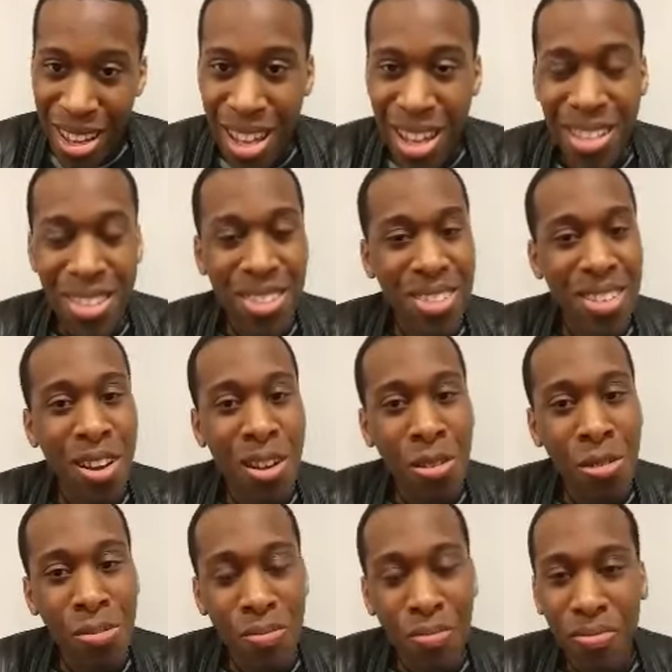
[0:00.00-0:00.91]
And
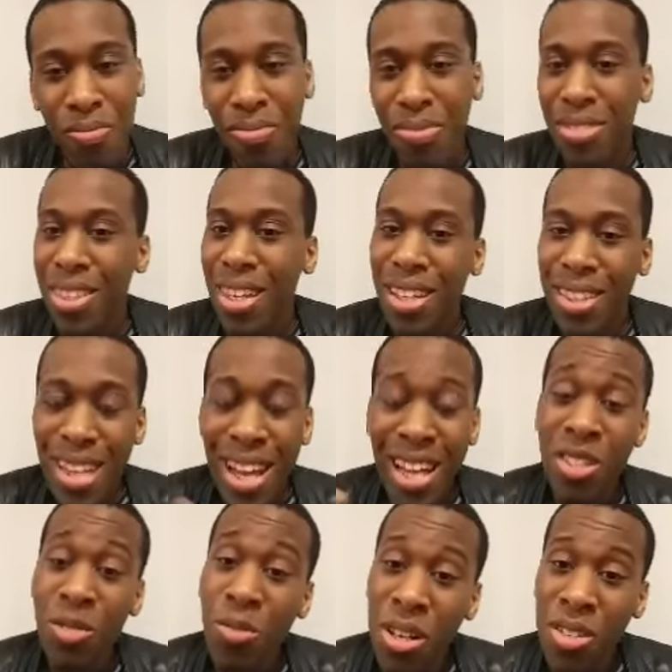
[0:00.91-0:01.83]
so
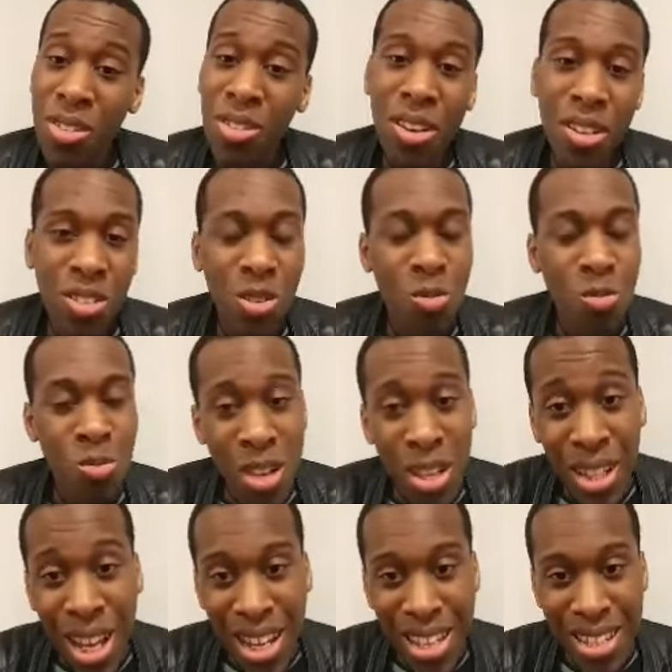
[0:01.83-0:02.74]
that's when I started to
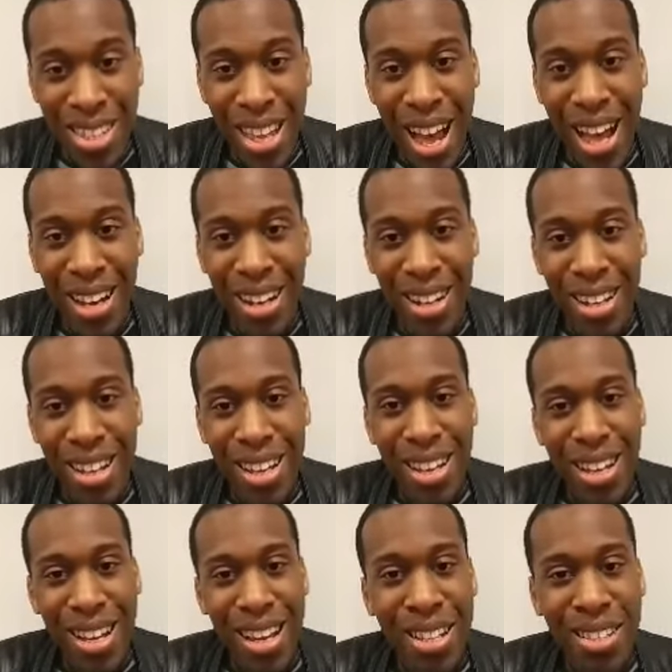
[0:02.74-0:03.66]
realize that.
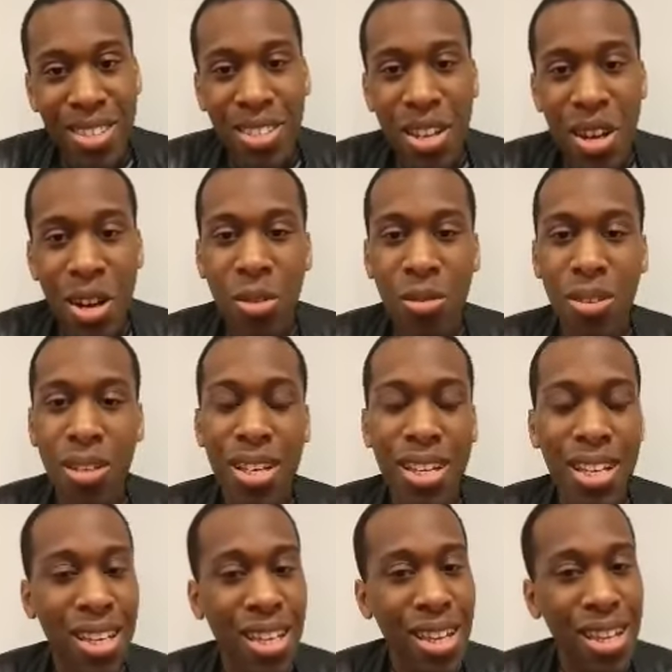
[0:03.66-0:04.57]
And so
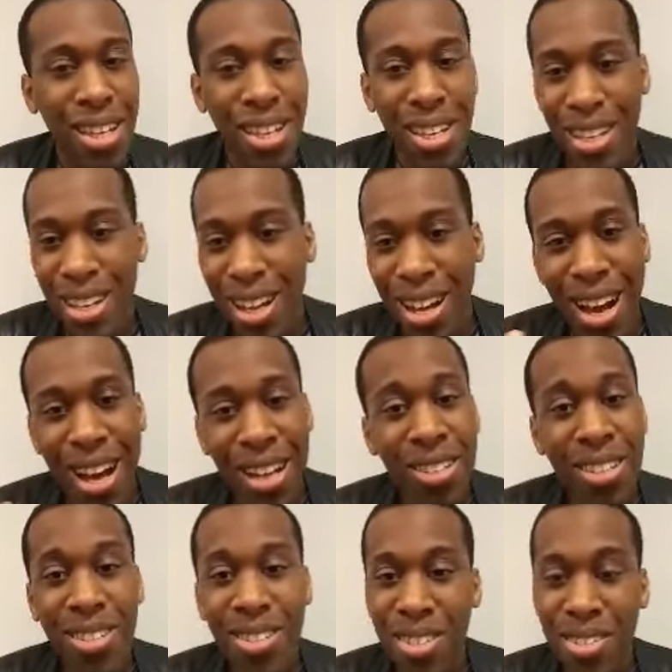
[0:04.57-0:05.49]
I
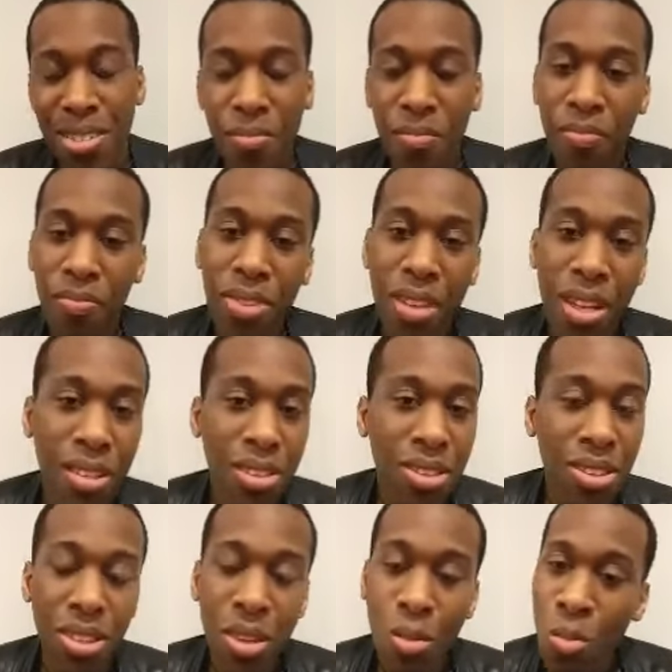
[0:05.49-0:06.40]
just
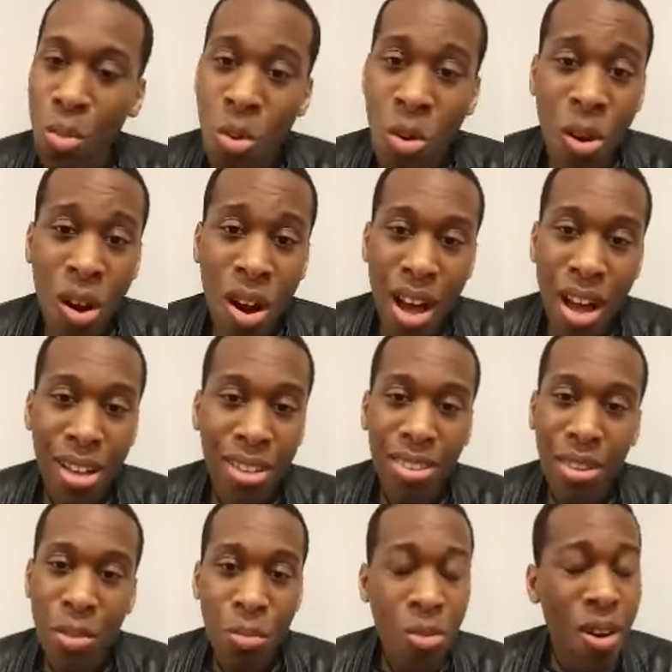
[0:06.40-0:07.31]
the more
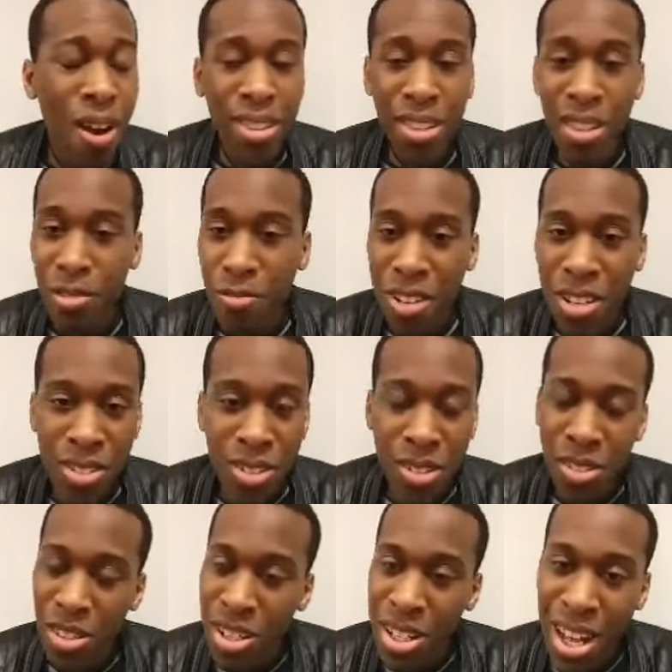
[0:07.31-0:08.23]
the more I done
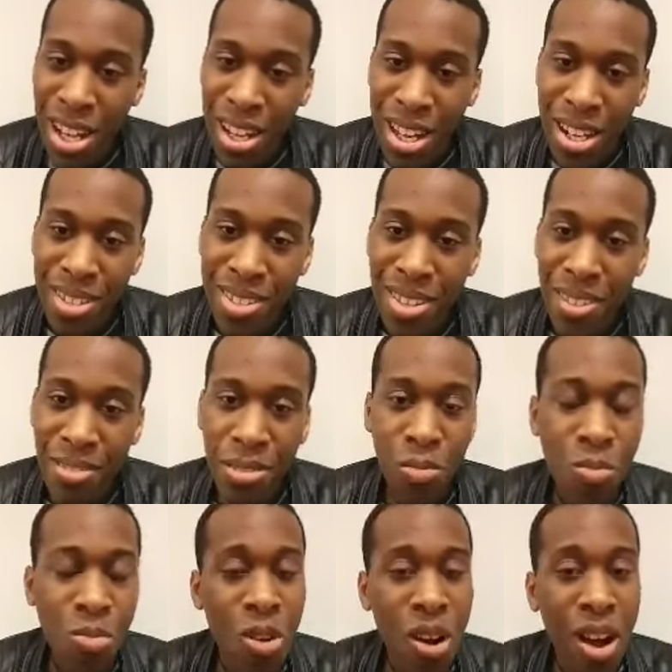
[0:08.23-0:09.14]
research on that kind of stuff,
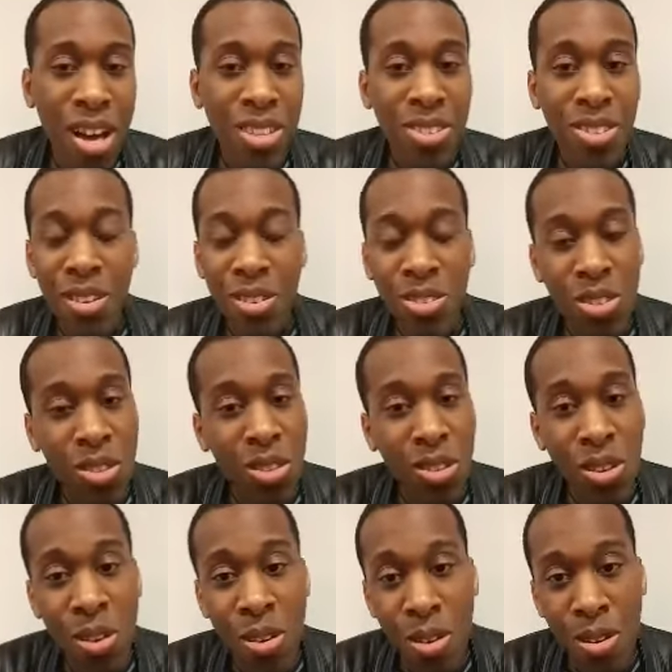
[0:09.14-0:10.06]
the more I start to
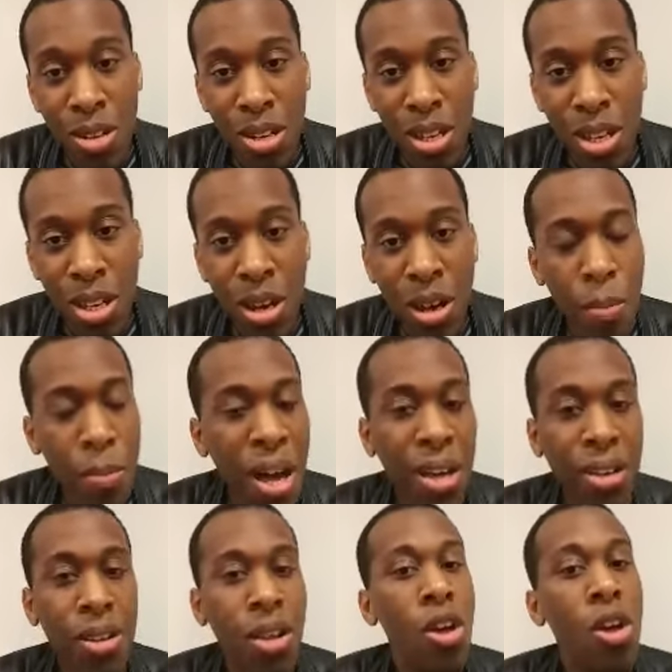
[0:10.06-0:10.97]
learn, you know,
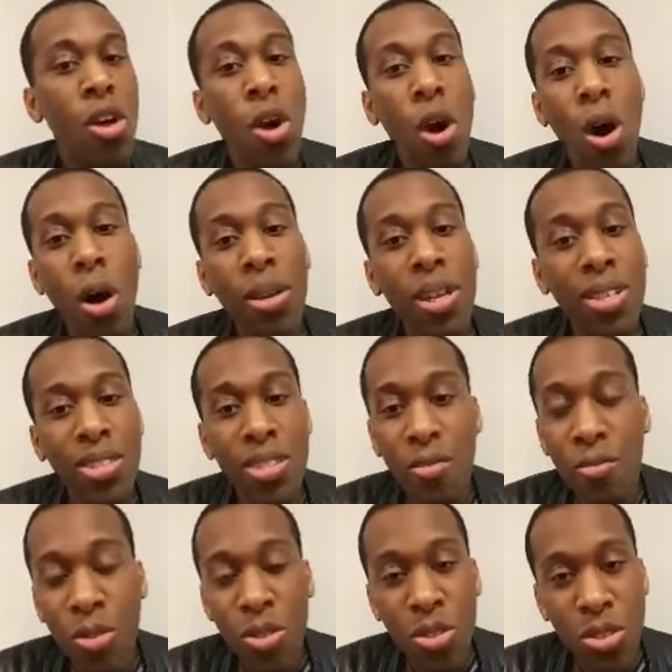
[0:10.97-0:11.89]
about all these
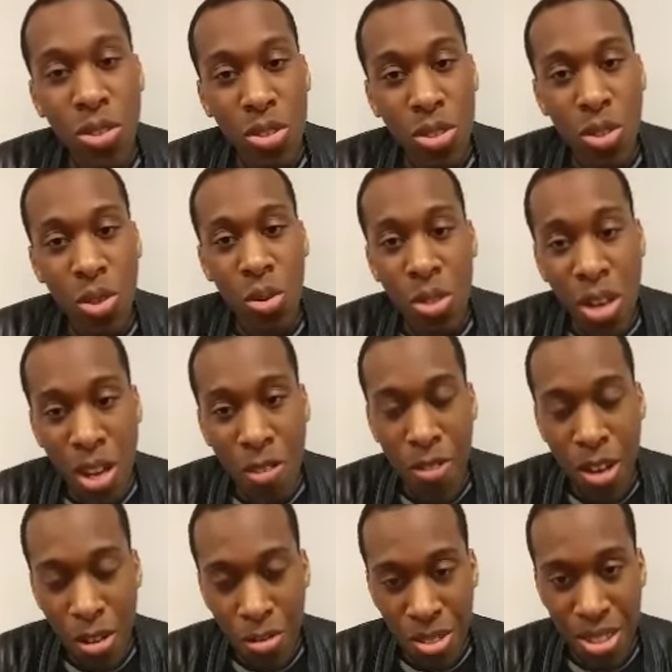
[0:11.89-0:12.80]
different tuning
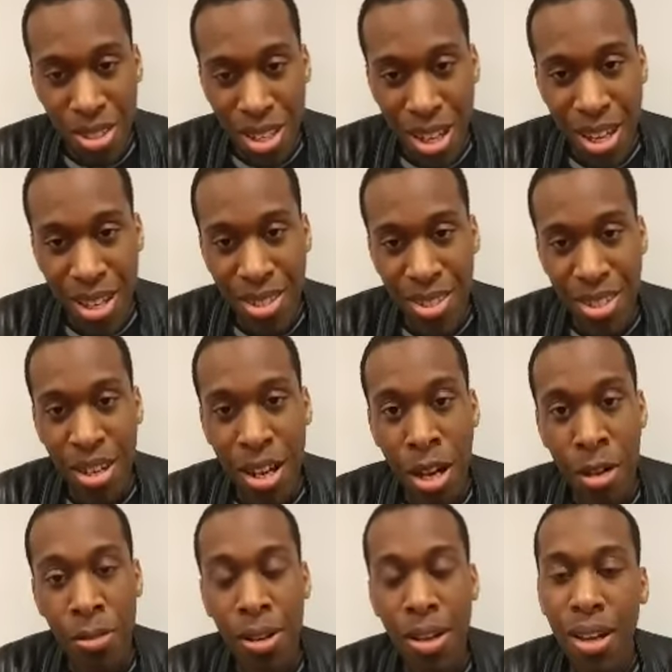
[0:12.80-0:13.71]
frequencies, you
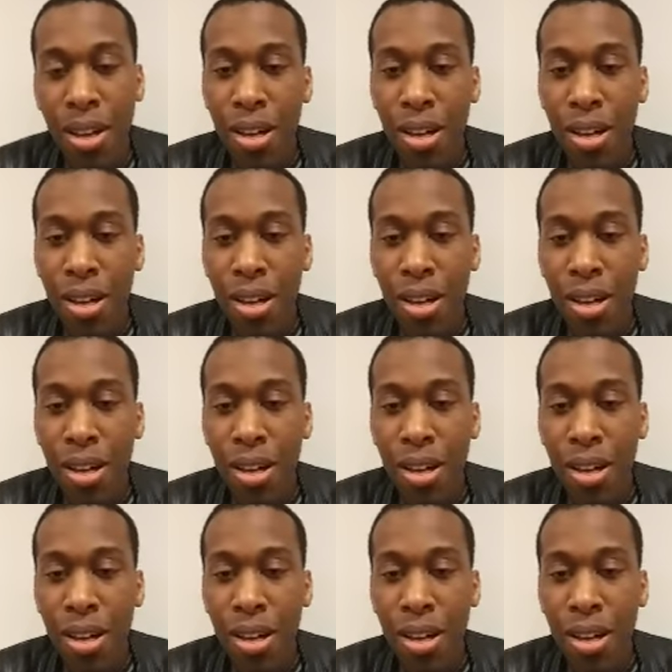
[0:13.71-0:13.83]
know.